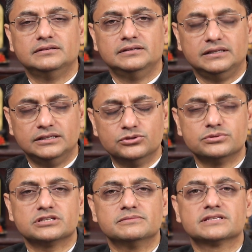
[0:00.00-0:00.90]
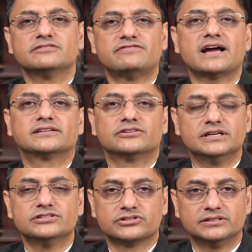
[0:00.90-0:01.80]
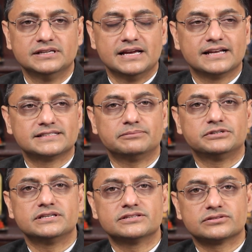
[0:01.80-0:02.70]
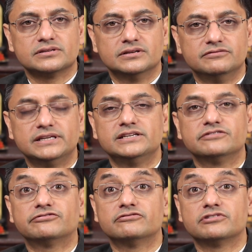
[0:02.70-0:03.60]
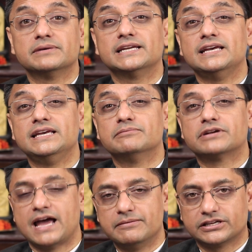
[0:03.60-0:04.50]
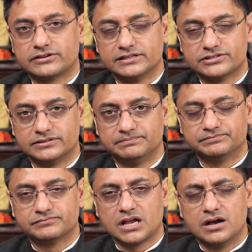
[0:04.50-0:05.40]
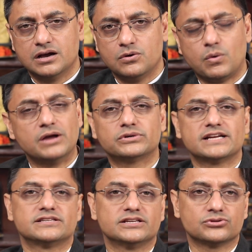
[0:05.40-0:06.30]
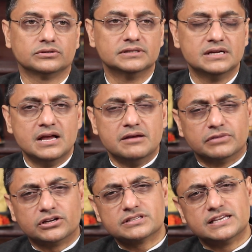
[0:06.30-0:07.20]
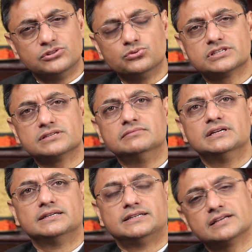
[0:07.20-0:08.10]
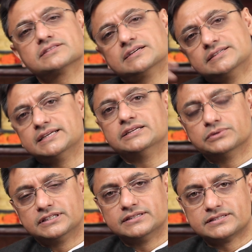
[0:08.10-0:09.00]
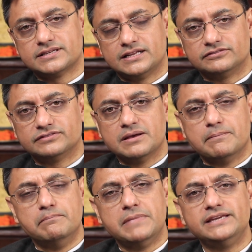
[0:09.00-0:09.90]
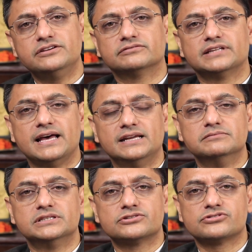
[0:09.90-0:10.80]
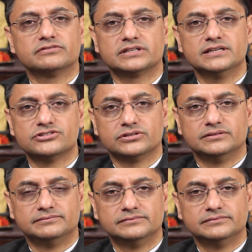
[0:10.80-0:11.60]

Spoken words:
Hinduism is in fact a religion, except it is very different from an Abrahamic religion. Why would I say so? Because Hinduism does contain within itself many of the elements of a religion.